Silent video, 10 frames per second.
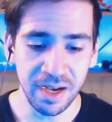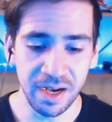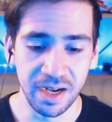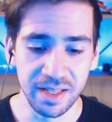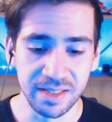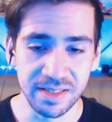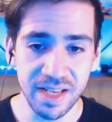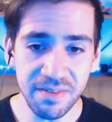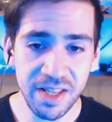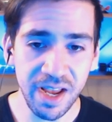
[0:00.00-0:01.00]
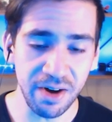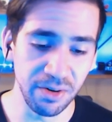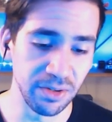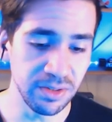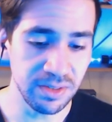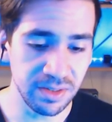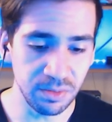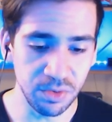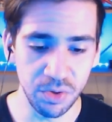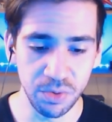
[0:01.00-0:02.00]
Uh, David Harel
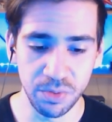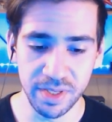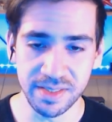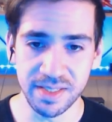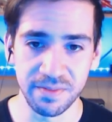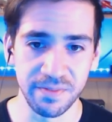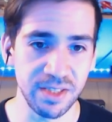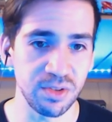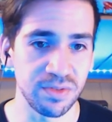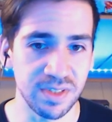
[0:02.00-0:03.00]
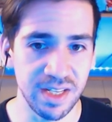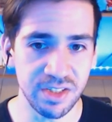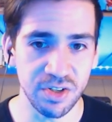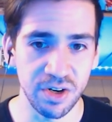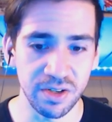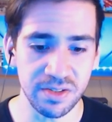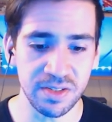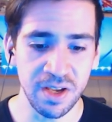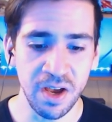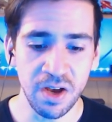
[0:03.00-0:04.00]
who is the inventor of state
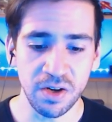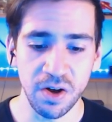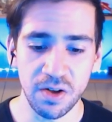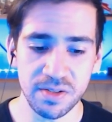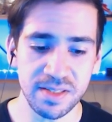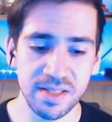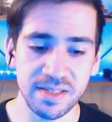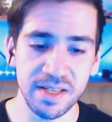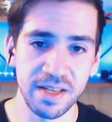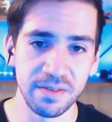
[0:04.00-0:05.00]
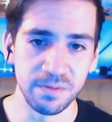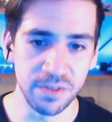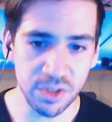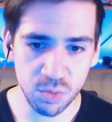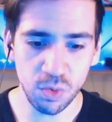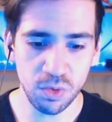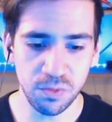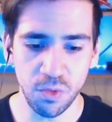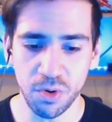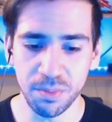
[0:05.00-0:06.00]
charts, calls this a visual
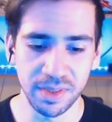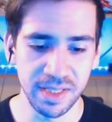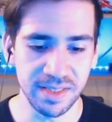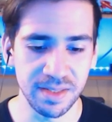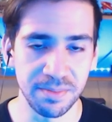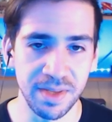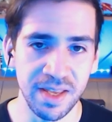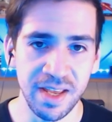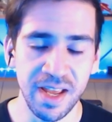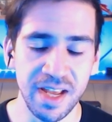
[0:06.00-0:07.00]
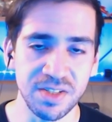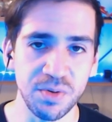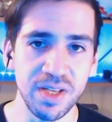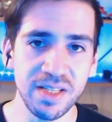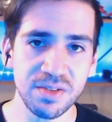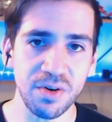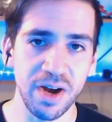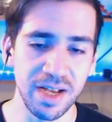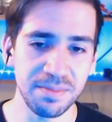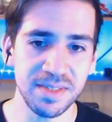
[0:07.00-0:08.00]
formalism. And so he
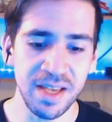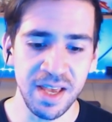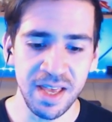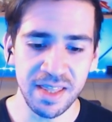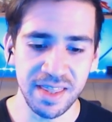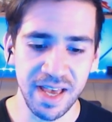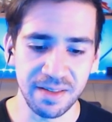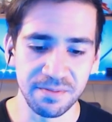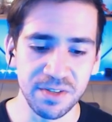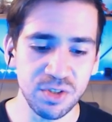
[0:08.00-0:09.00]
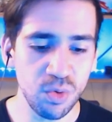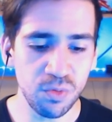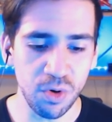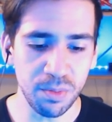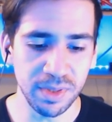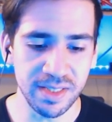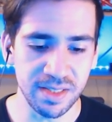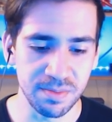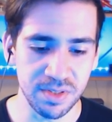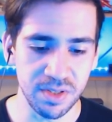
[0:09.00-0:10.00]
describes that visual
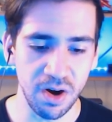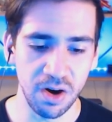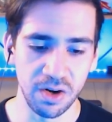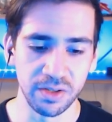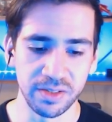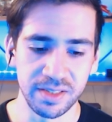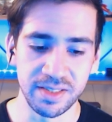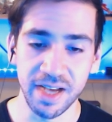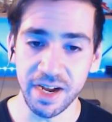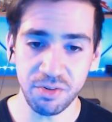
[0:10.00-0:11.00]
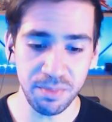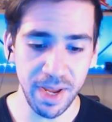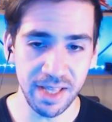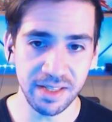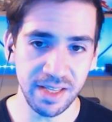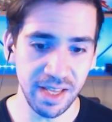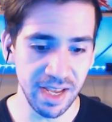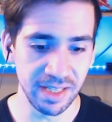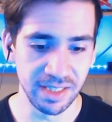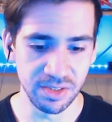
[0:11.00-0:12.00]
formalisms are diagrammatic
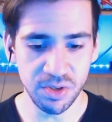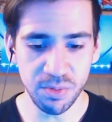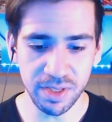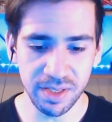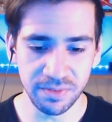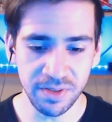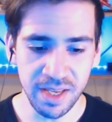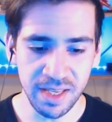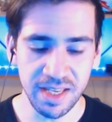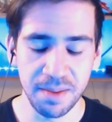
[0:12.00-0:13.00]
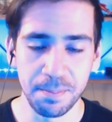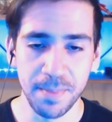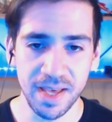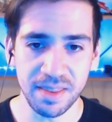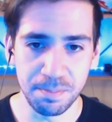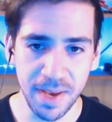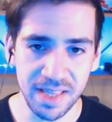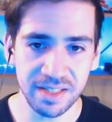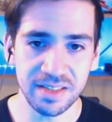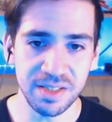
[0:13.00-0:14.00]
and intuitive, yet
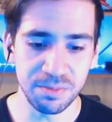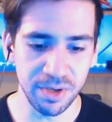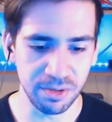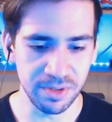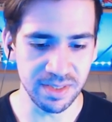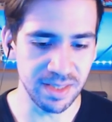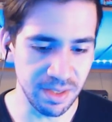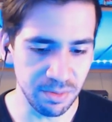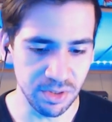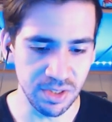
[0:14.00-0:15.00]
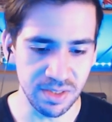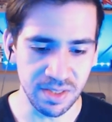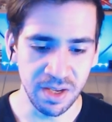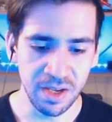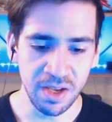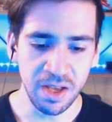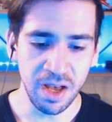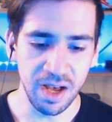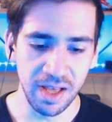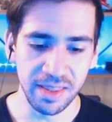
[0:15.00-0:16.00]
mathematically rigorous languages.
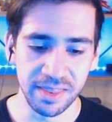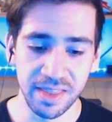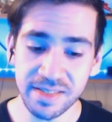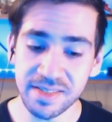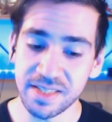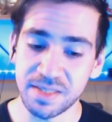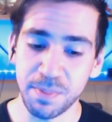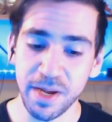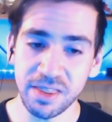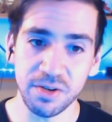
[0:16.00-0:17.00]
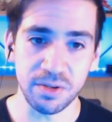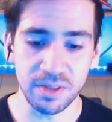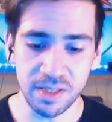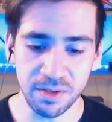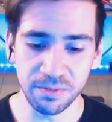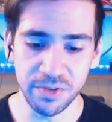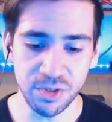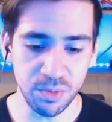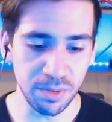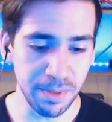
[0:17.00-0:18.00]
Uh, thus, despite their clear
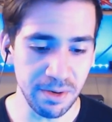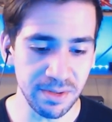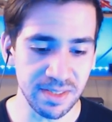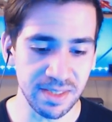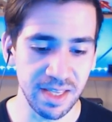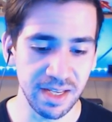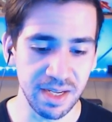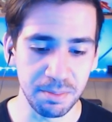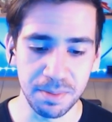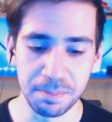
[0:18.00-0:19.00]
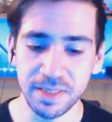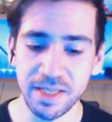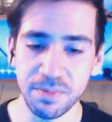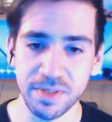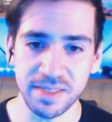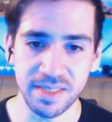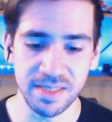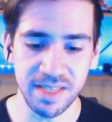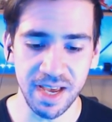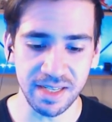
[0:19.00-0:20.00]
visual appearance, they come complete with a
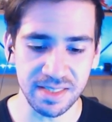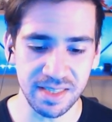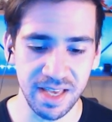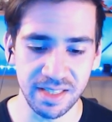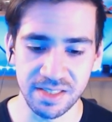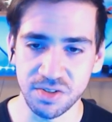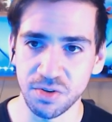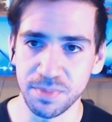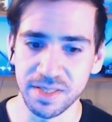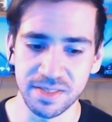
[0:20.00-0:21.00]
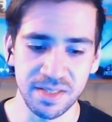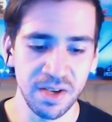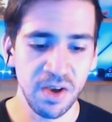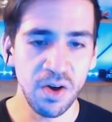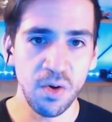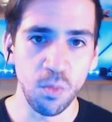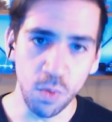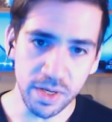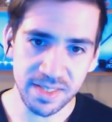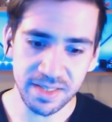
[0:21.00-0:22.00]
syntax that determines
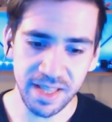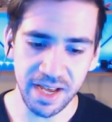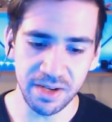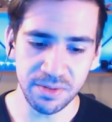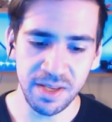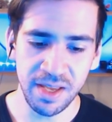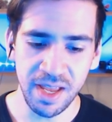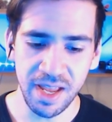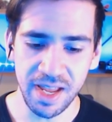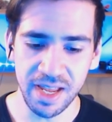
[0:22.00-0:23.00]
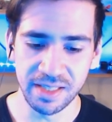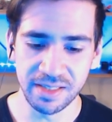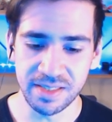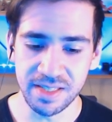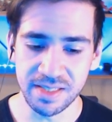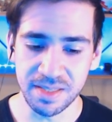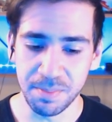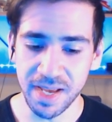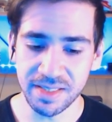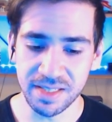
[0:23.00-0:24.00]
what's allowed and the
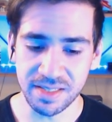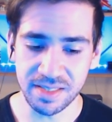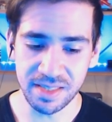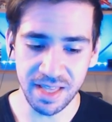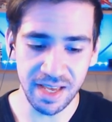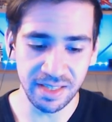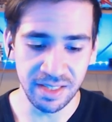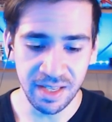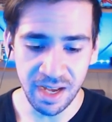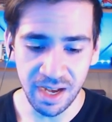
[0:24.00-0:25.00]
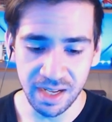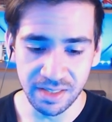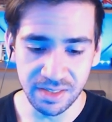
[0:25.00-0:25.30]
semantics that uh,